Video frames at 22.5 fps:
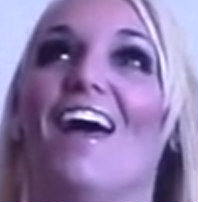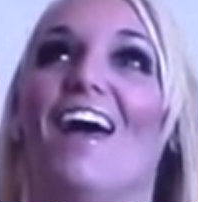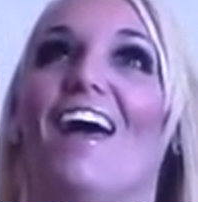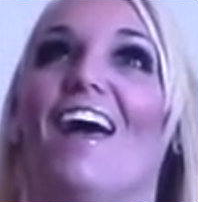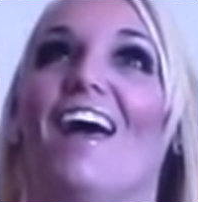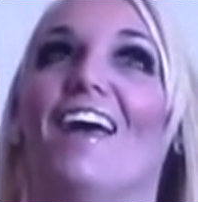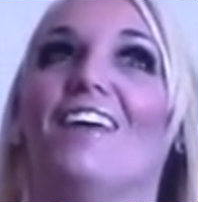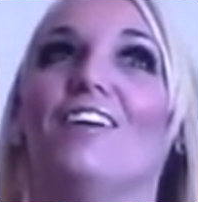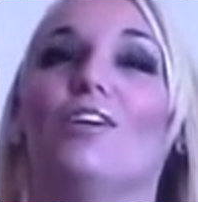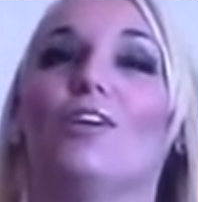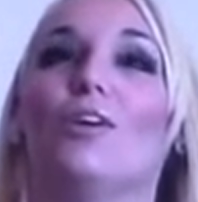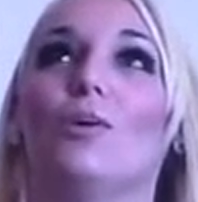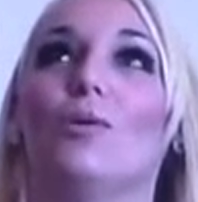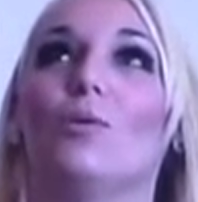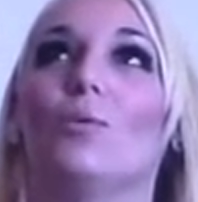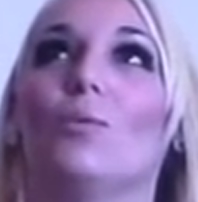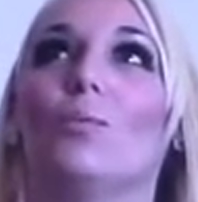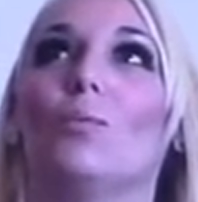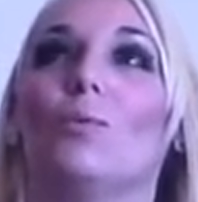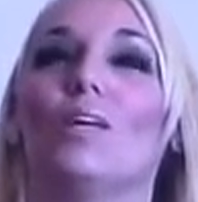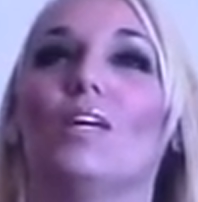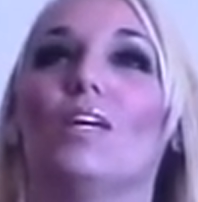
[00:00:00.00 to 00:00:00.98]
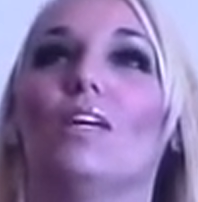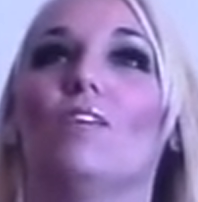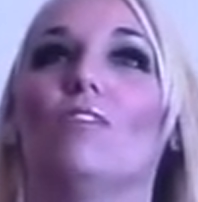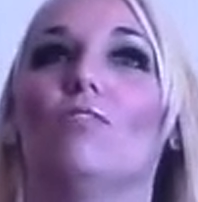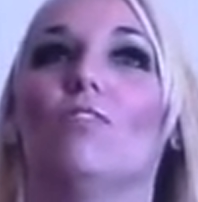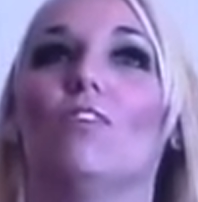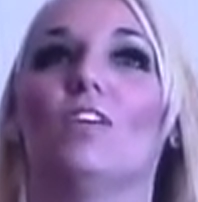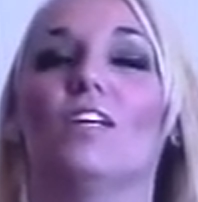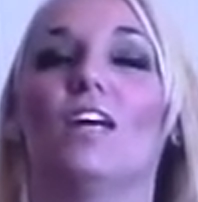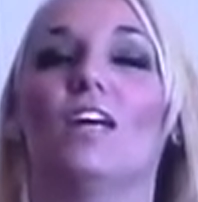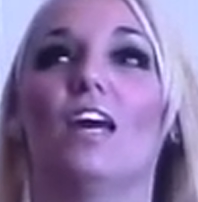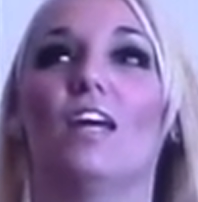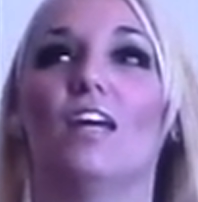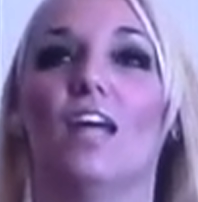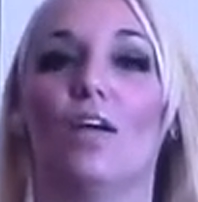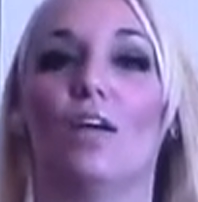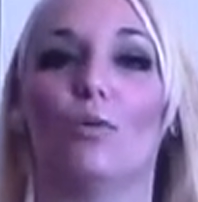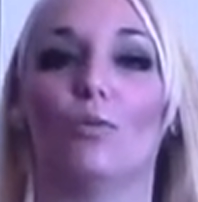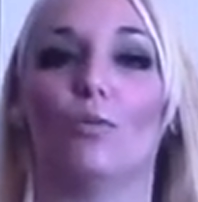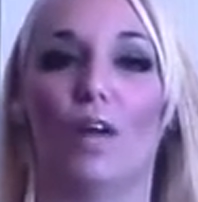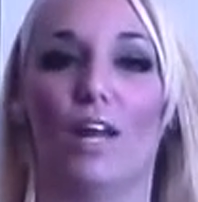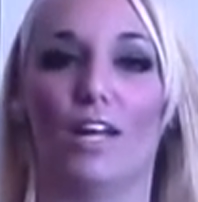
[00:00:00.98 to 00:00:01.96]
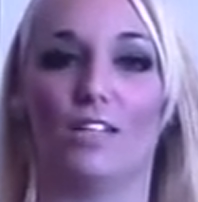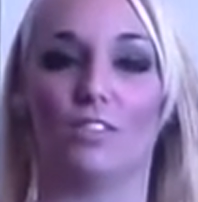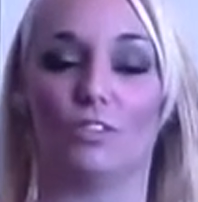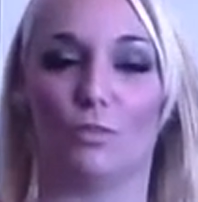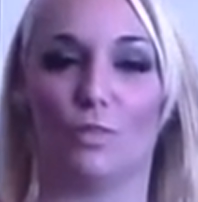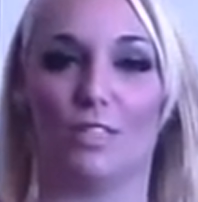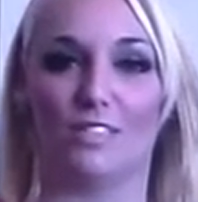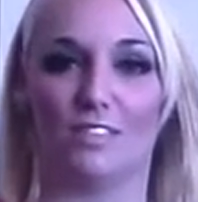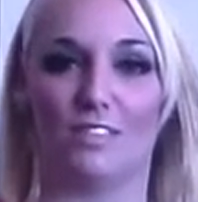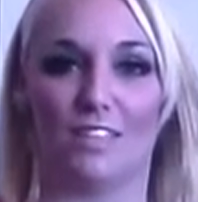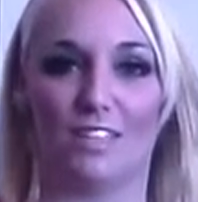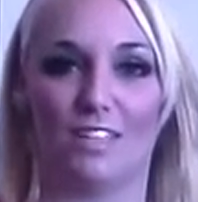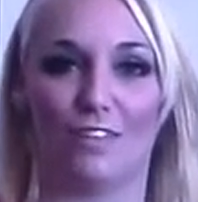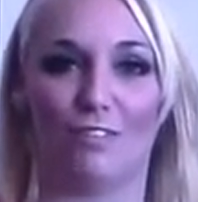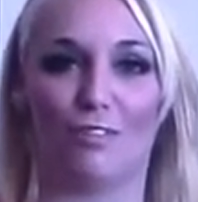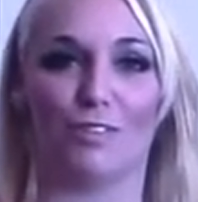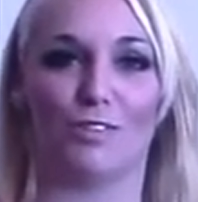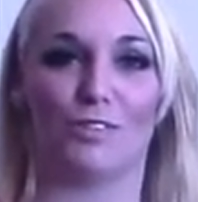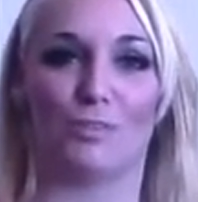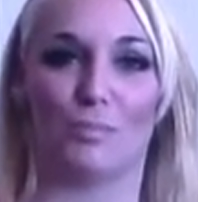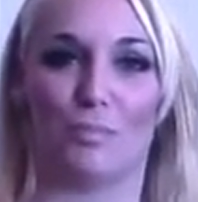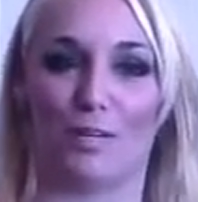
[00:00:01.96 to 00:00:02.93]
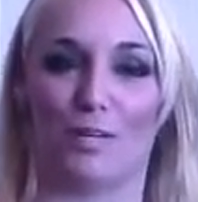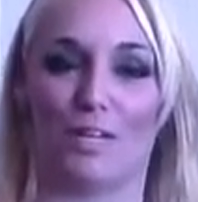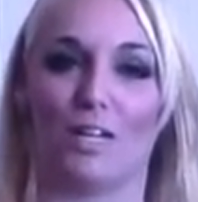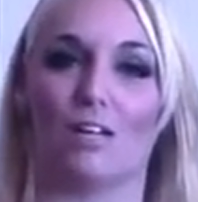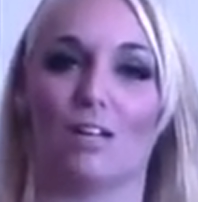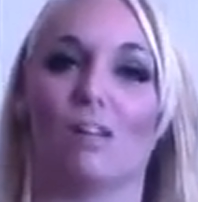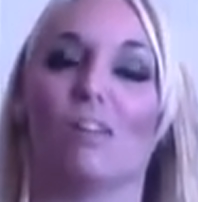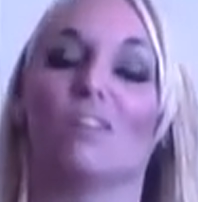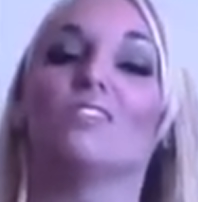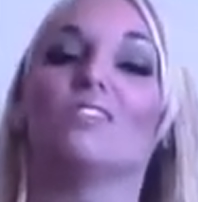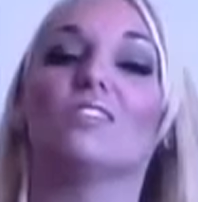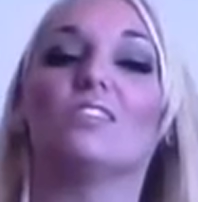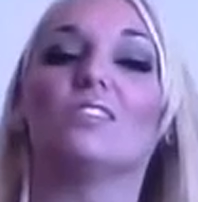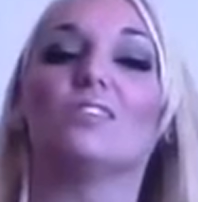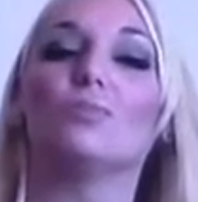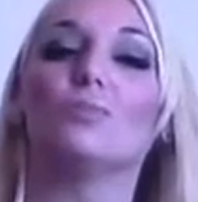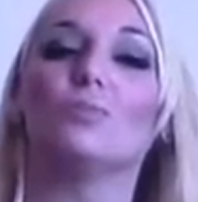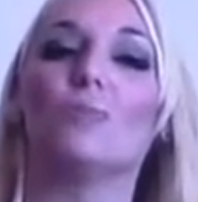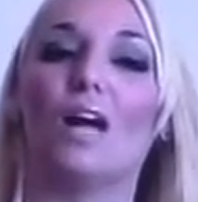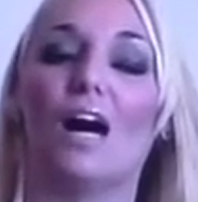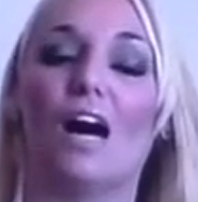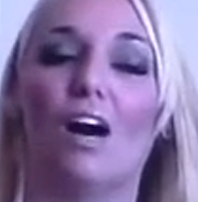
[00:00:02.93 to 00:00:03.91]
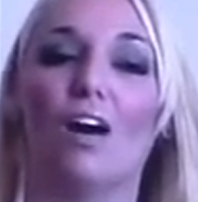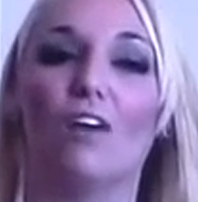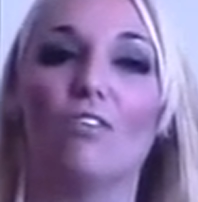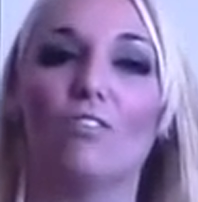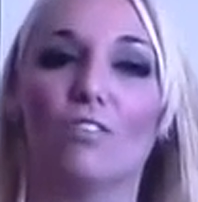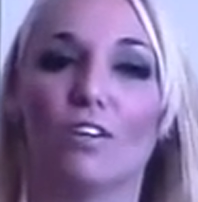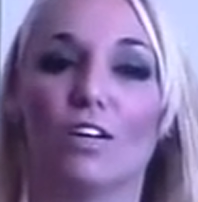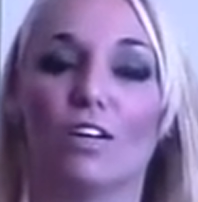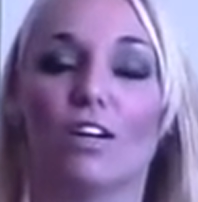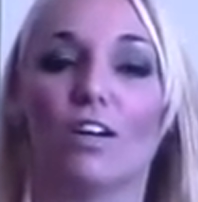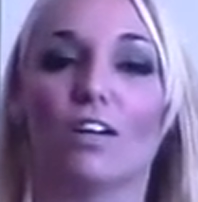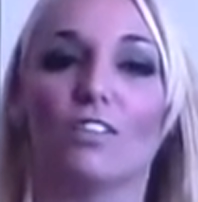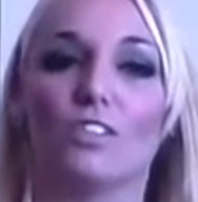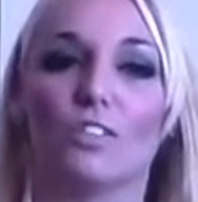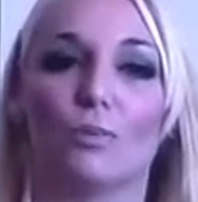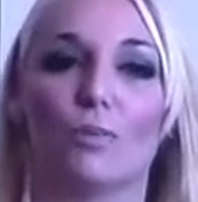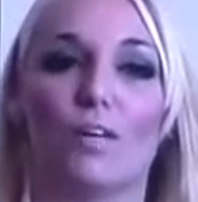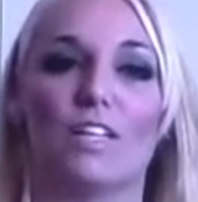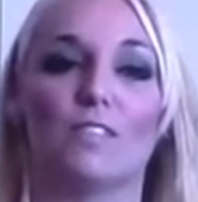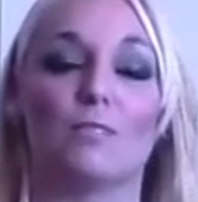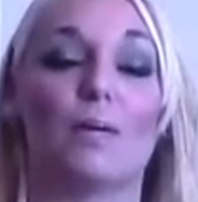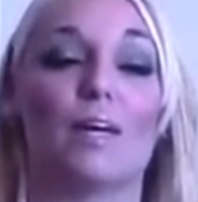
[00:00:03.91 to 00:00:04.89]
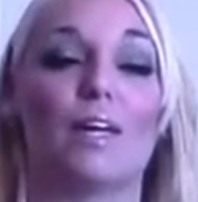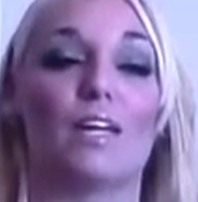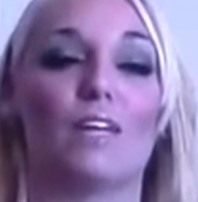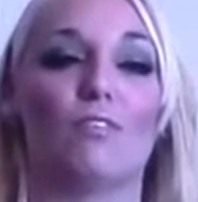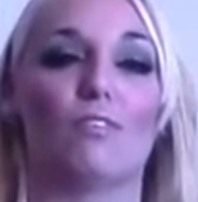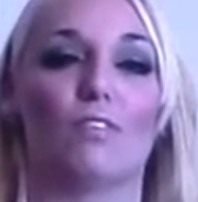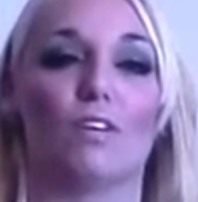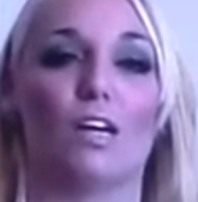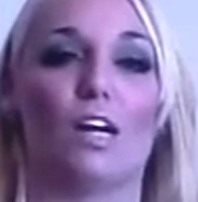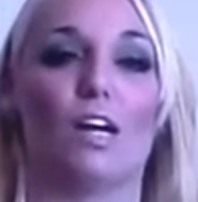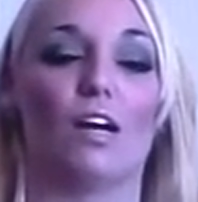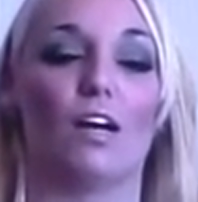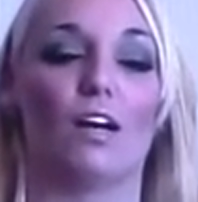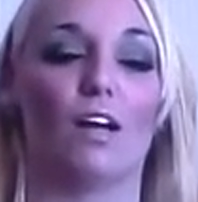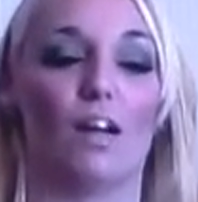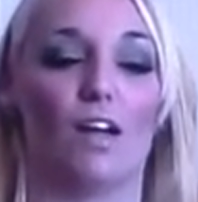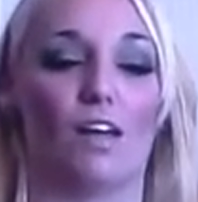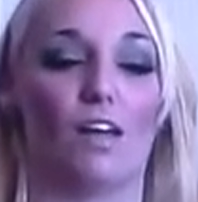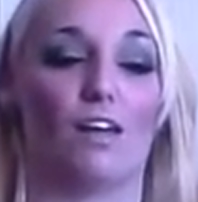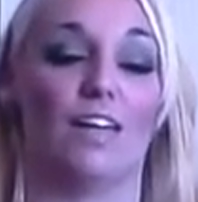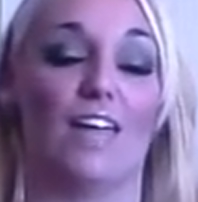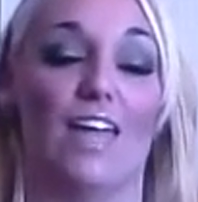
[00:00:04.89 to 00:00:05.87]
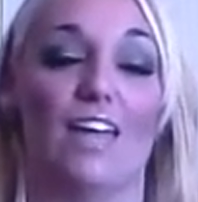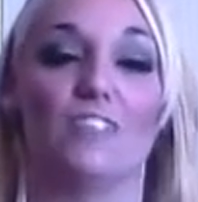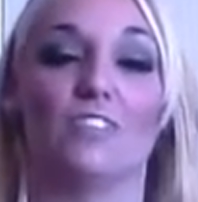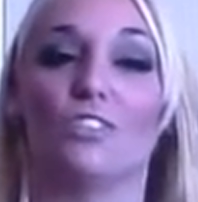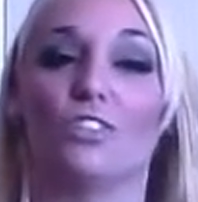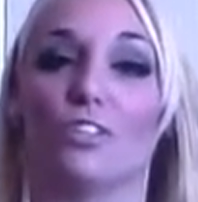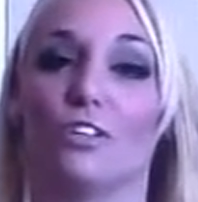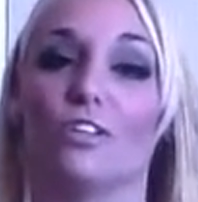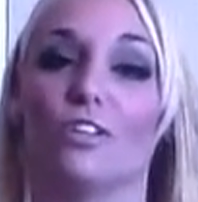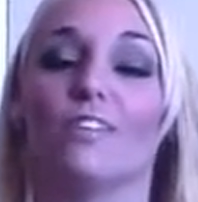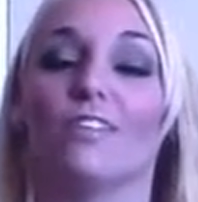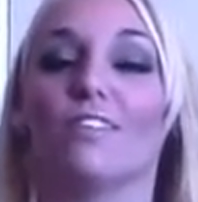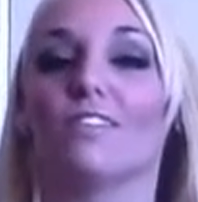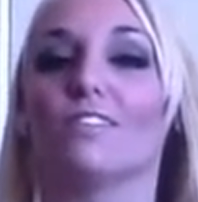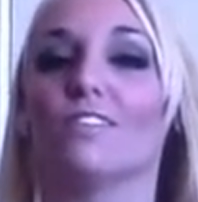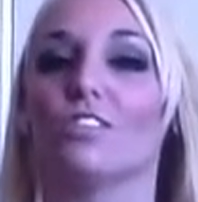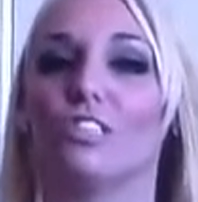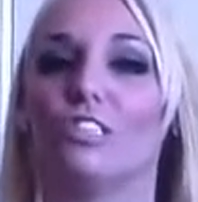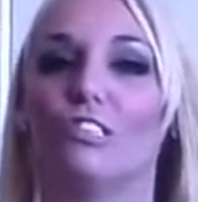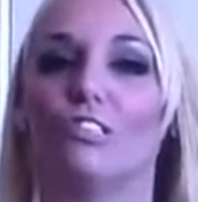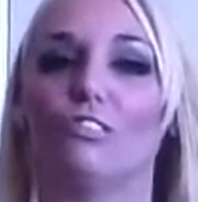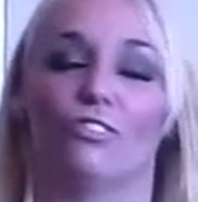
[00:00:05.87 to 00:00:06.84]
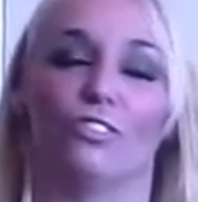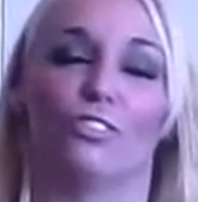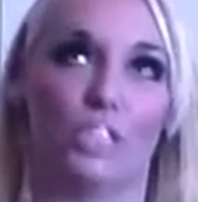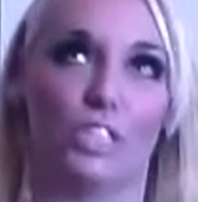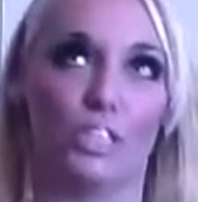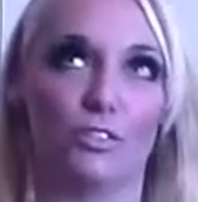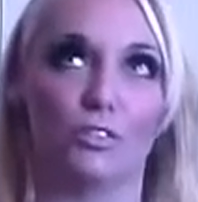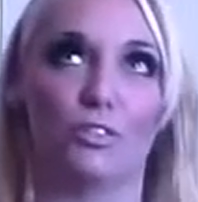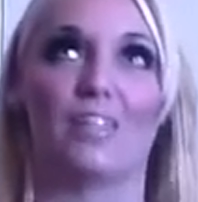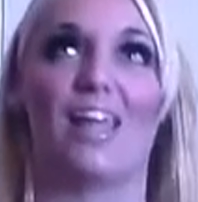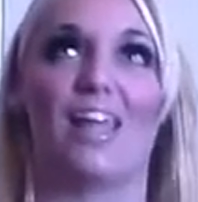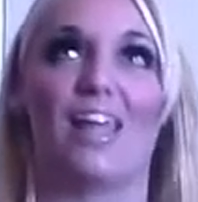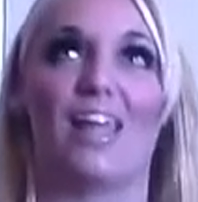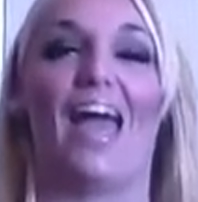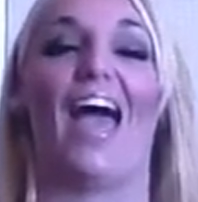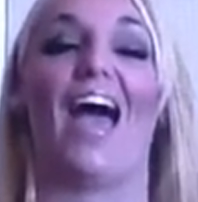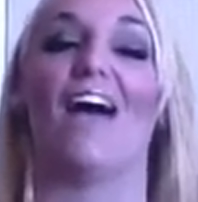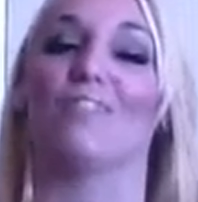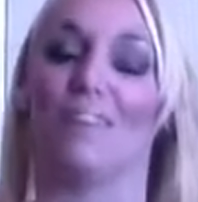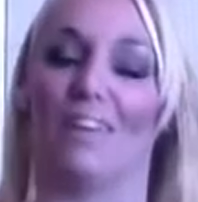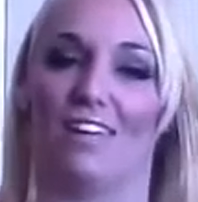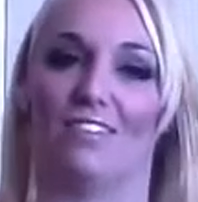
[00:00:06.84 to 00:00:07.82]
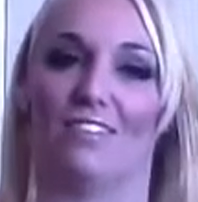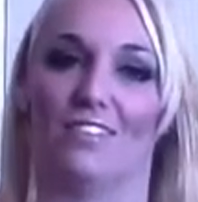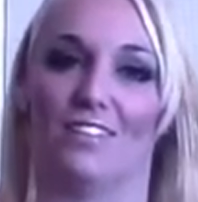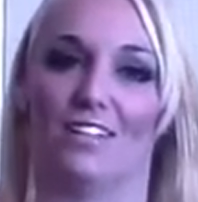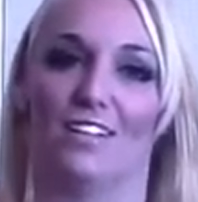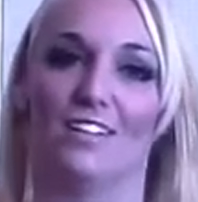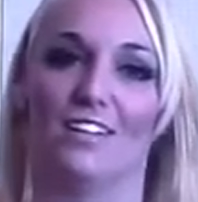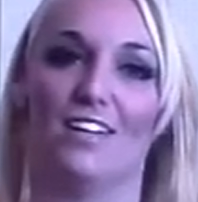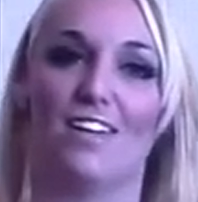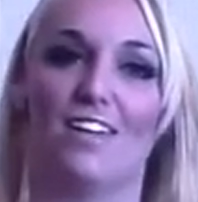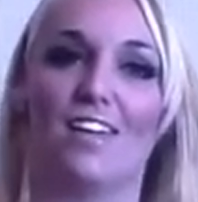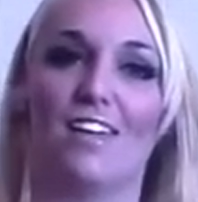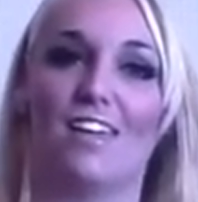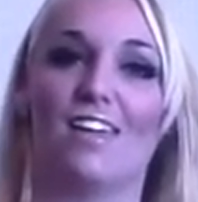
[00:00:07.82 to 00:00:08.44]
And we've done a race recently for superheroes as well to raise money for cancer children that have cancer.